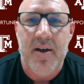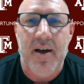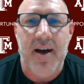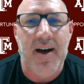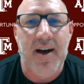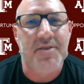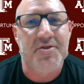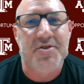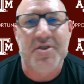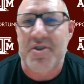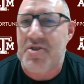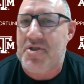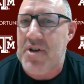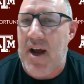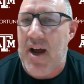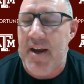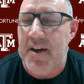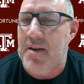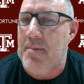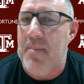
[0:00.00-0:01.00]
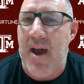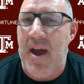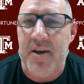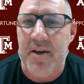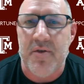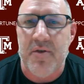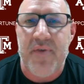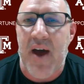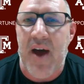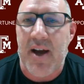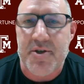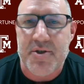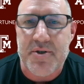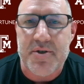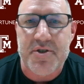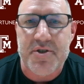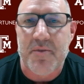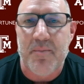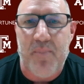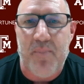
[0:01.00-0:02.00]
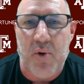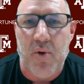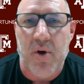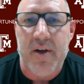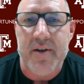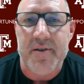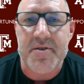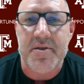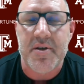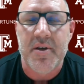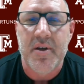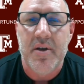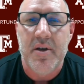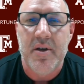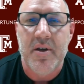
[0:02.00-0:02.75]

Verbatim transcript: uh, just trying to manufacture some points.